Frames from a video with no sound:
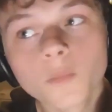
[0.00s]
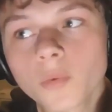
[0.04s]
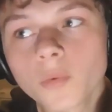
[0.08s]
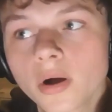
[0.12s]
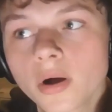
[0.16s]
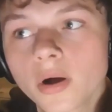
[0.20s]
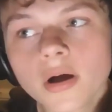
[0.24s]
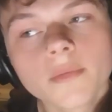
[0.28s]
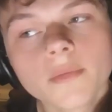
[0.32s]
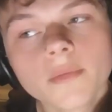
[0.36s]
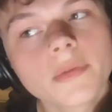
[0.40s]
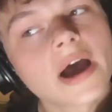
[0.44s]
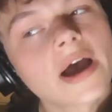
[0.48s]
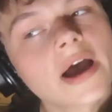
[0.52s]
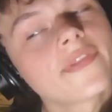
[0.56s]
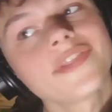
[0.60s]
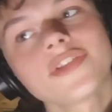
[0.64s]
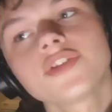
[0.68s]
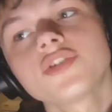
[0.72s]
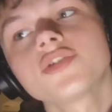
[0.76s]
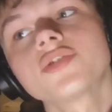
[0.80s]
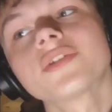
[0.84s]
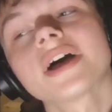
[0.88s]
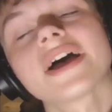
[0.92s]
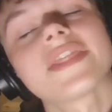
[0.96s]
Well, I
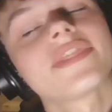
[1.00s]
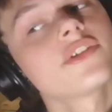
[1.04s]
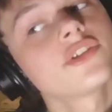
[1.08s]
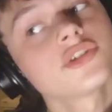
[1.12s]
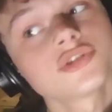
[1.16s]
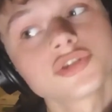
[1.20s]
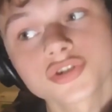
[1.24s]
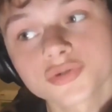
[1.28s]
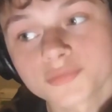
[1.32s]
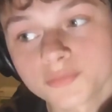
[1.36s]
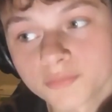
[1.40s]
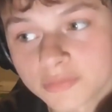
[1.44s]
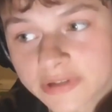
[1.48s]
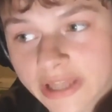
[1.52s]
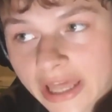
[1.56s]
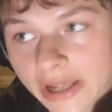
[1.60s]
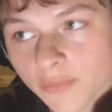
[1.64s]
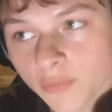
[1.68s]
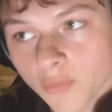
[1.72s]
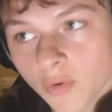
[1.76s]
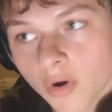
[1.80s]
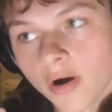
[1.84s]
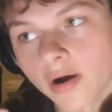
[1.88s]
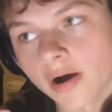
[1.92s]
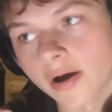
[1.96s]
think you're just
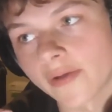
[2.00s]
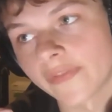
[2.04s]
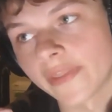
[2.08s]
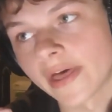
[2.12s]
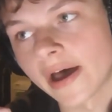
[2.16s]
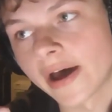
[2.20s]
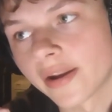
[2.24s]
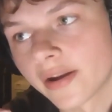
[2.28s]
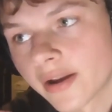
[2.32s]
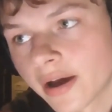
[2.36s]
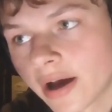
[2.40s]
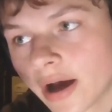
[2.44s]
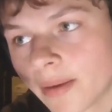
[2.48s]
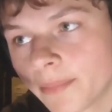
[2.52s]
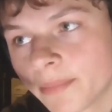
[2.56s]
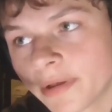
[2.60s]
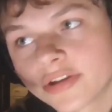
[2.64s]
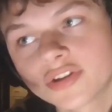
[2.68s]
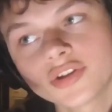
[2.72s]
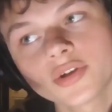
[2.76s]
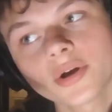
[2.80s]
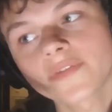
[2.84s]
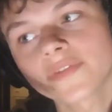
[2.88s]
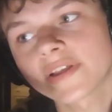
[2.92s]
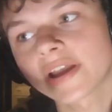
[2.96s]
dead wrong on that.
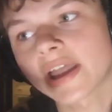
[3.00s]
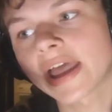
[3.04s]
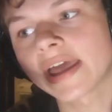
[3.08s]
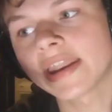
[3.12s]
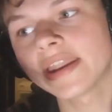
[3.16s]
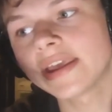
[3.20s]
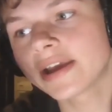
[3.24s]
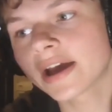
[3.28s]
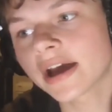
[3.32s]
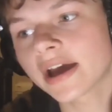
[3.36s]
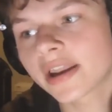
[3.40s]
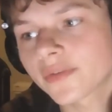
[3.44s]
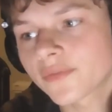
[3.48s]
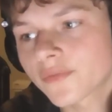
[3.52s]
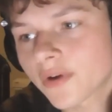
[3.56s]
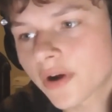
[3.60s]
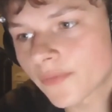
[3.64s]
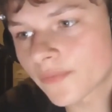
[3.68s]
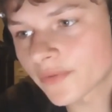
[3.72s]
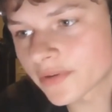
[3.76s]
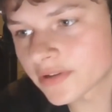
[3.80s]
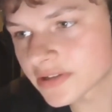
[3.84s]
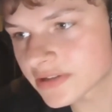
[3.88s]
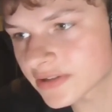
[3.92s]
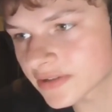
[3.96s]
Do you have like any kind of
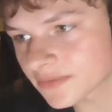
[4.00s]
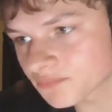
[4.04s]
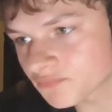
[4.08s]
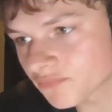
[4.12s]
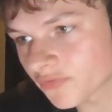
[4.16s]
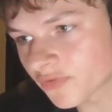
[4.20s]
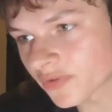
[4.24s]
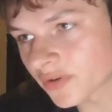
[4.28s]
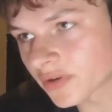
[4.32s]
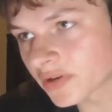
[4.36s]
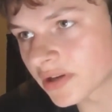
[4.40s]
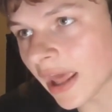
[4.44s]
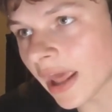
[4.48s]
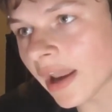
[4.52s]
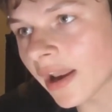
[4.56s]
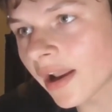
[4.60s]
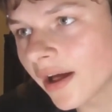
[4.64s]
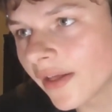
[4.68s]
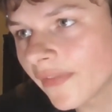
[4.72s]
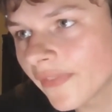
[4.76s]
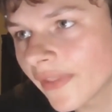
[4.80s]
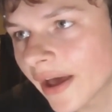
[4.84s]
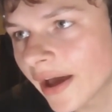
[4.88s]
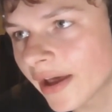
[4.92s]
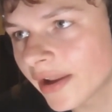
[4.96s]
reference for data
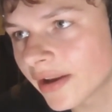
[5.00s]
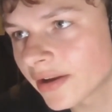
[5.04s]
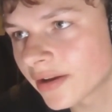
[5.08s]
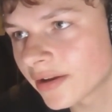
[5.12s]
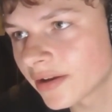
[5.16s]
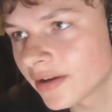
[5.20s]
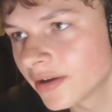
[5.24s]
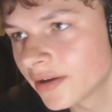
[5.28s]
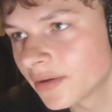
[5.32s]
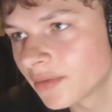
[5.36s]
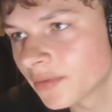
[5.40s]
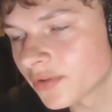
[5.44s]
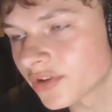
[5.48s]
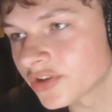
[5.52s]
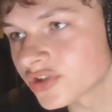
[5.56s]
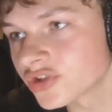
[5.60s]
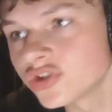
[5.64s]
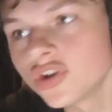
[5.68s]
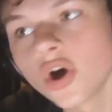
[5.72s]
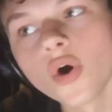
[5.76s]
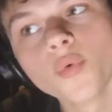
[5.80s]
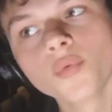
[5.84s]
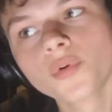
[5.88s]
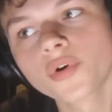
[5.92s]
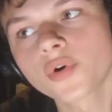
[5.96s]
on that? There's
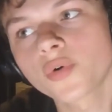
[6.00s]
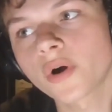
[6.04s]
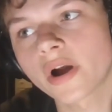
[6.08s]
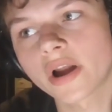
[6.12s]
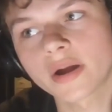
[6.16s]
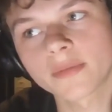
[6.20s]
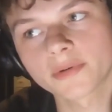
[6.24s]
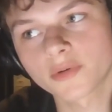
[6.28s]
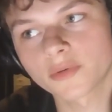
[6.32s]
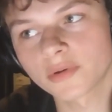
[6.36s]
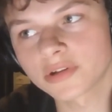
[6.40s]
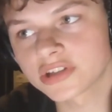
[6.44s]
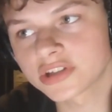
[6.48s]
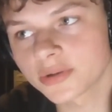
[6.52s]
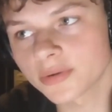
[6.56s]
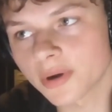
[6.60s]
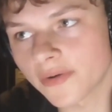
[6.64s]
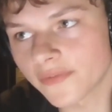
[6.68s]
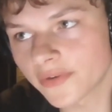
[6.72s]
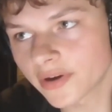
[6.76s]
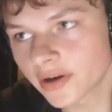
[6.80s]
no requirement whatsoever.